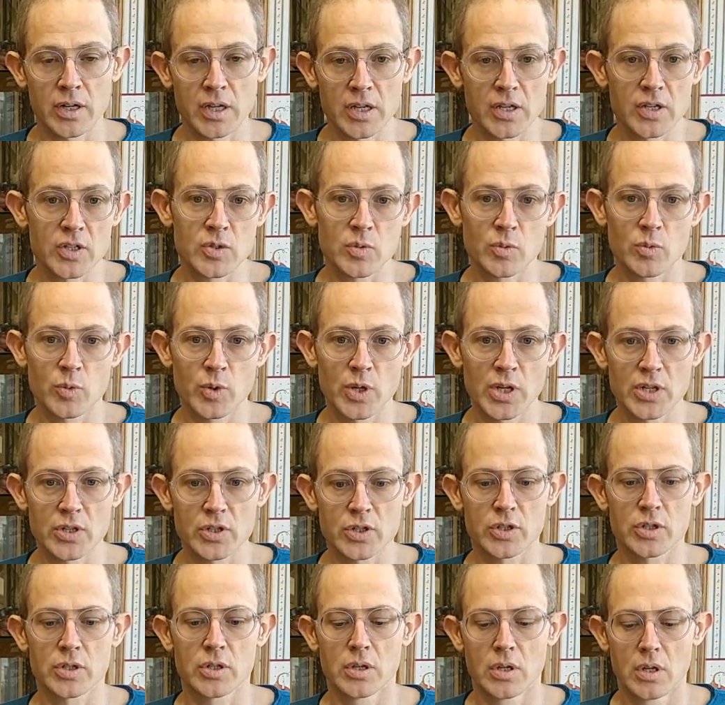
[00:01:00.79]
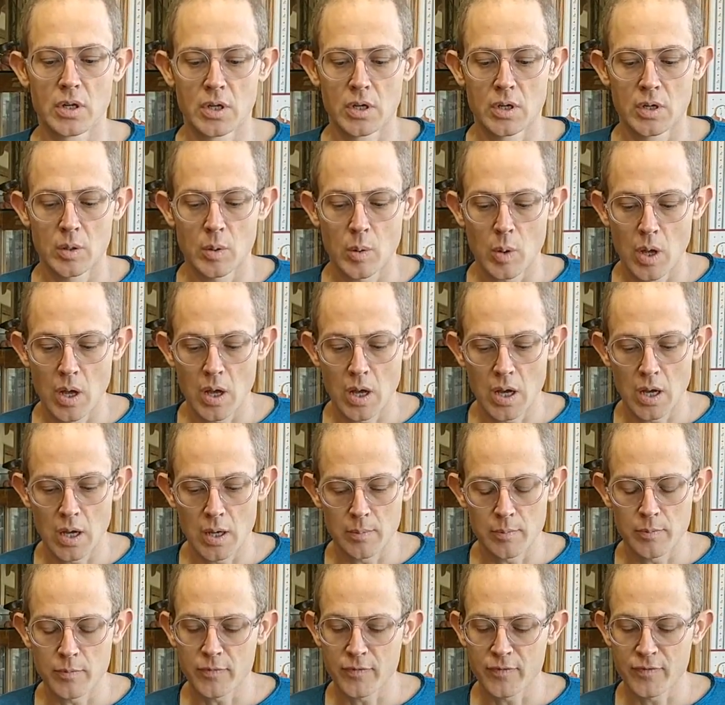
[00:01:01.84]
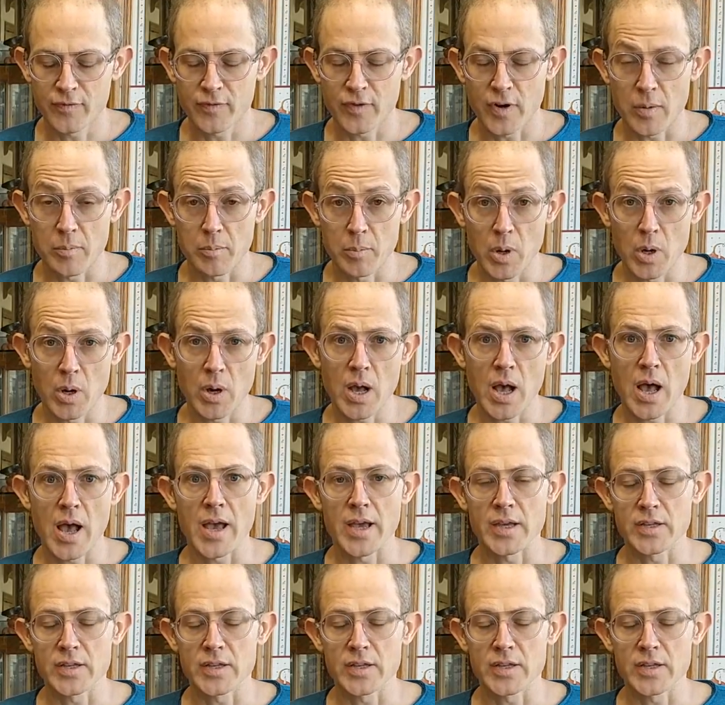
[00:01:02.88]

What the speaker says: is reached from Menghai.